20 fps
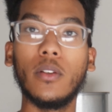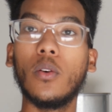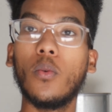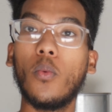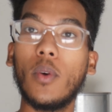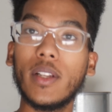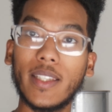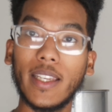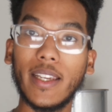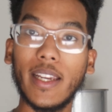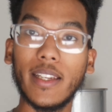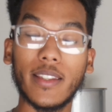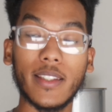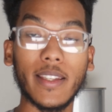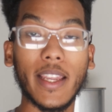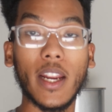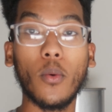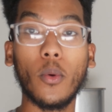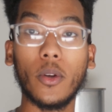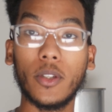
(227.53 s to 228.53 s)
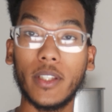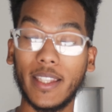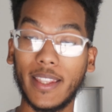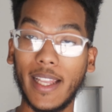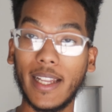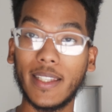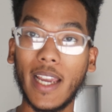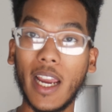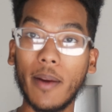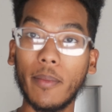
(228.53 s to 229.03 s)
Once it gets there, we'll set
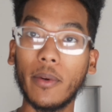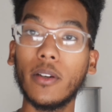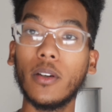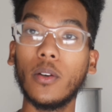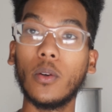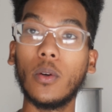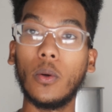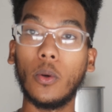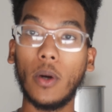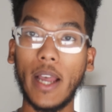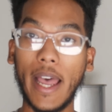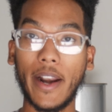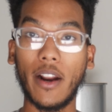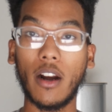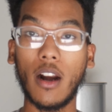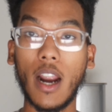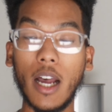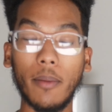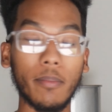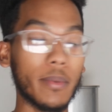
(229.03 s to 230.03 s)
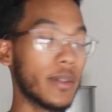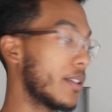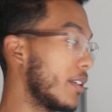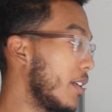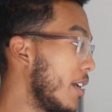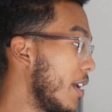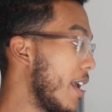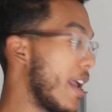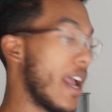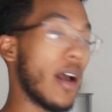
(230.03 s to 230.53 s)
that timer, we'll add our
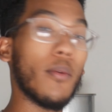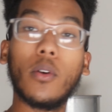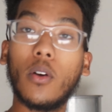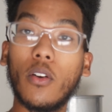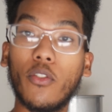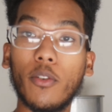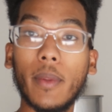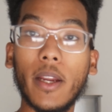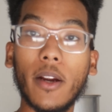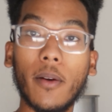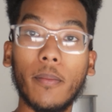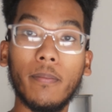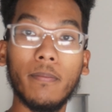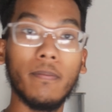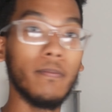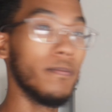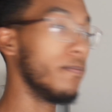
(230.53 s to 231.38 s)
hops, and we'll go from there.